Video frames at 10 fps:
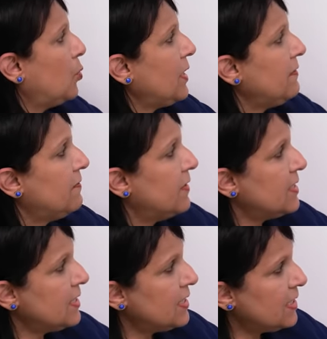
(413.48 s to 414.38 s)
We
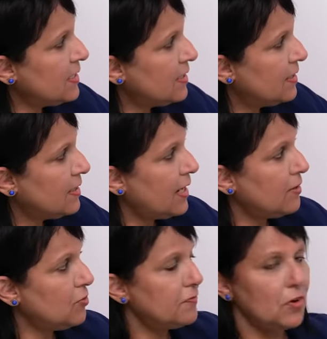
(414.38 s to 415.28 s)
visited
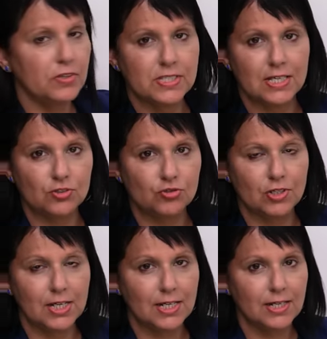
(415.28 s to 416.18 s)
Niagara Falls
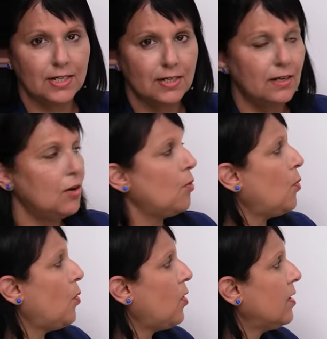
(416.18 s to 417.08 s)
yesterday,
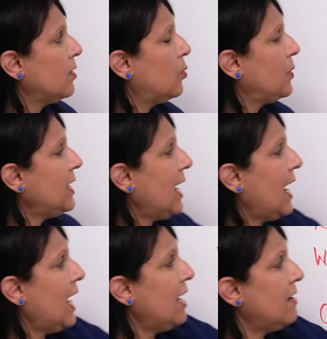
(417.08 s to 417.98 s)
or we
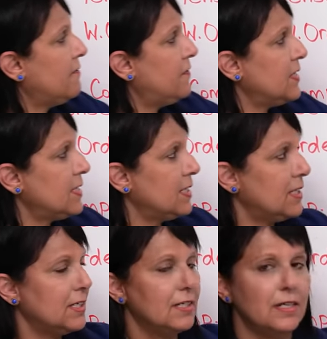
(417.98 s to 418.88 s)
have
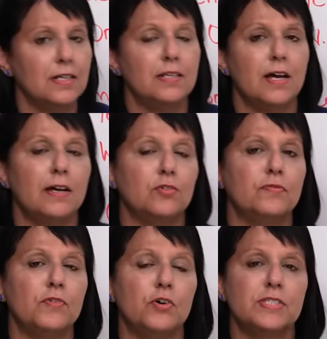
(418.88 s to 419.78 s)
visited Niagara
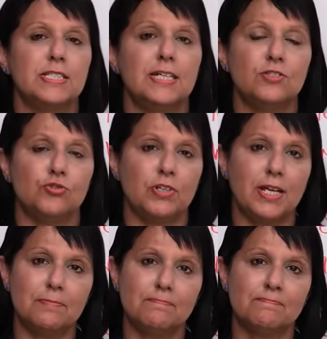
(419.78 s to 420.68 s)
Falls yesterday.